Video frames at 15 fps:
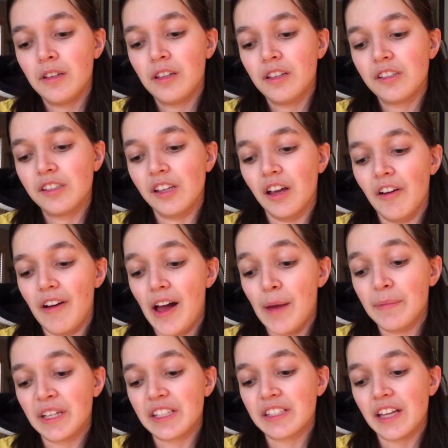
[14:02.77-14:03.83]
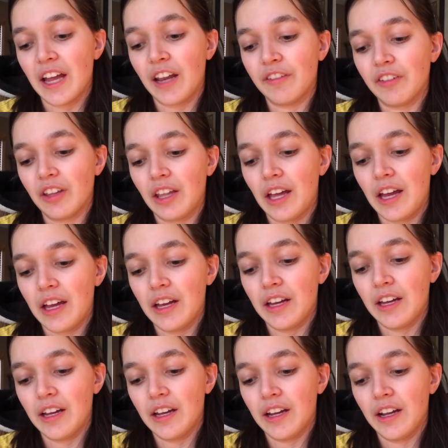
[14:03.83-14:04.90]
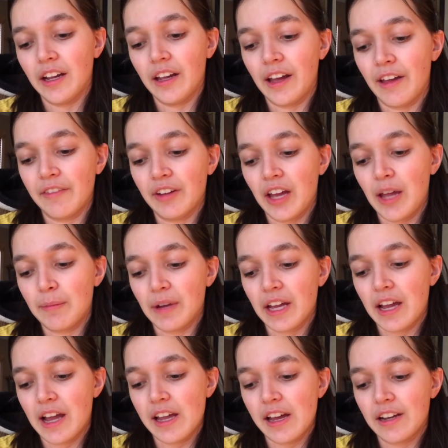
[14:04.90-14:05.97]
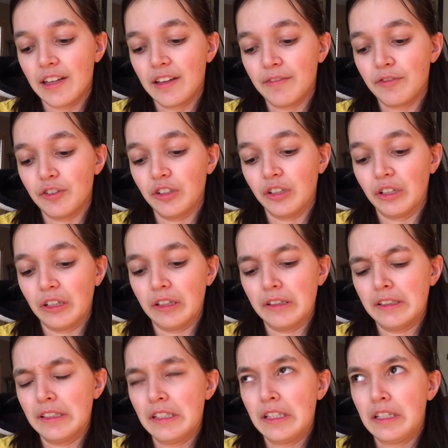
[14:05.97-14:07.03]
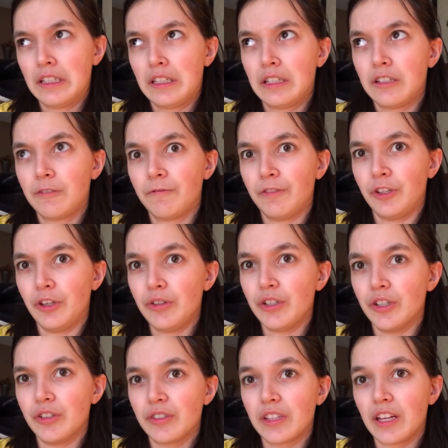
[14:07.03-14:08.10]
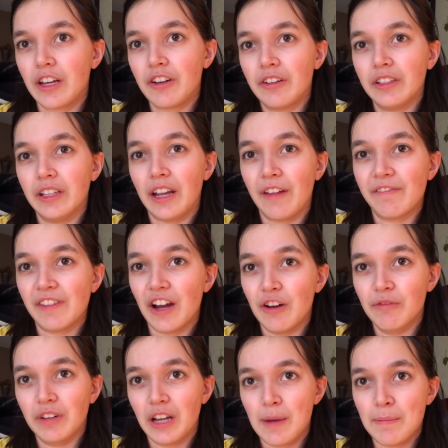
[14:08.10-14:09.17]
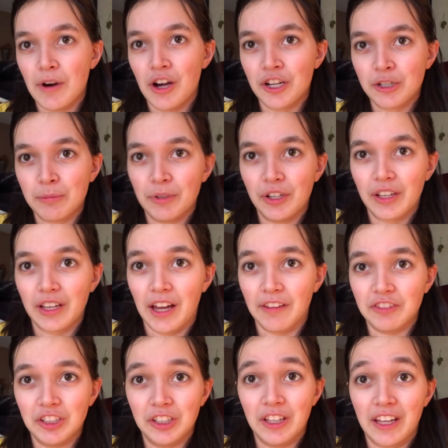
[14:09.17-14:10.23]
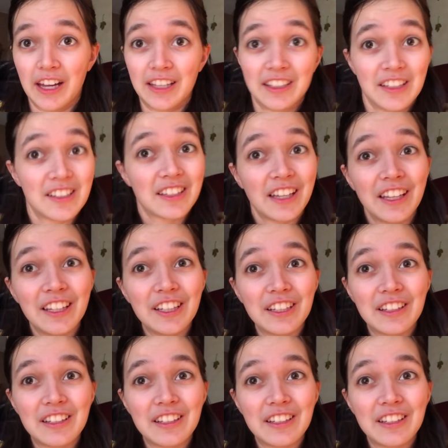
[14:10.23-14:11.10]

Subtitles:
So I'm excited for that. I've had my eye on it for a few years now, and then I found one on Poshmark after they got discontinued.